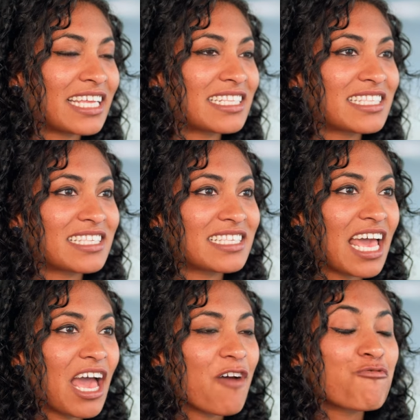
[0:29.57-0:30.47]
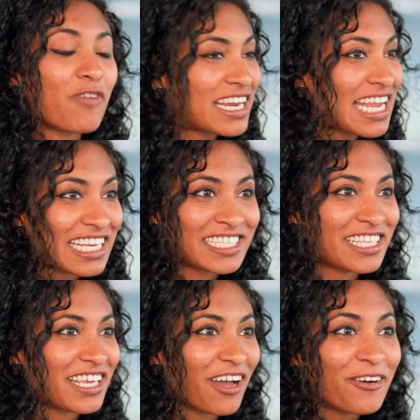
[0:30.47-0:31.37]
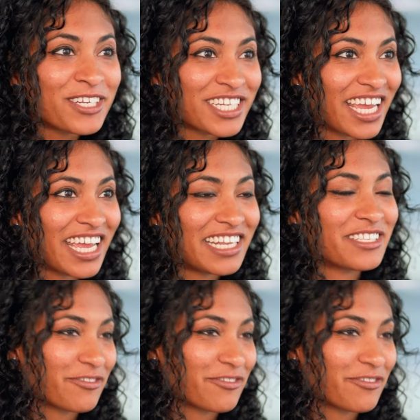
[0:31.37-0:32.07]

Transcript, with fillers: It's right next to the ocean,